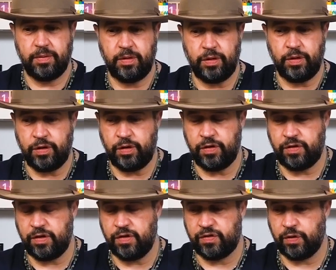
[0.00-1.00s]

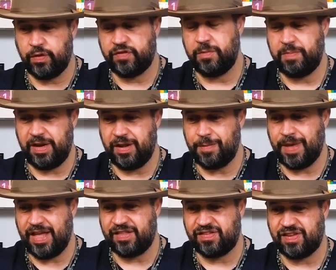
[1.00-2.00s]
You talked a bit
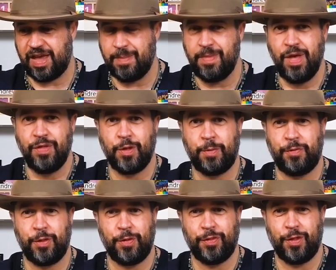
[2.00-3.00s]
about
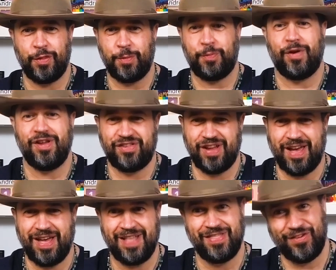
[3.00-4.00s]
the pressure and the